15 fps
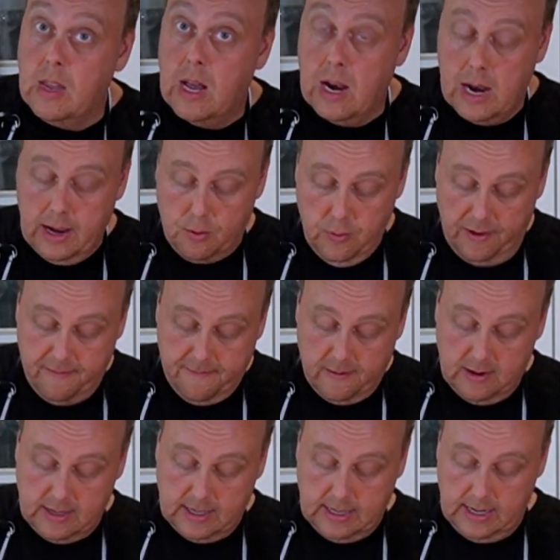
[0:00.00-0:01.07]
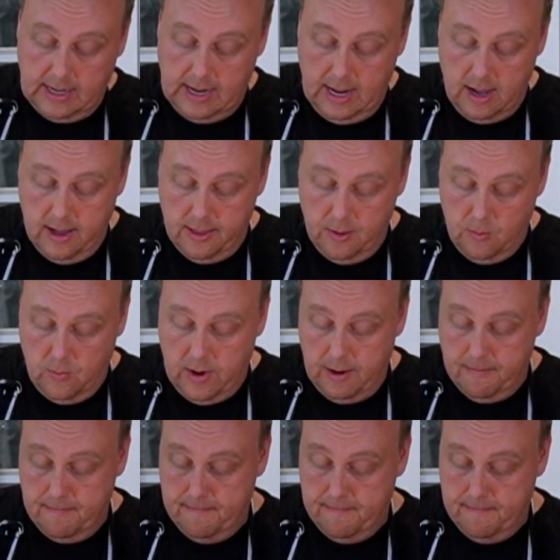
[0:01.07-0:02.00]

like we frosted the other one.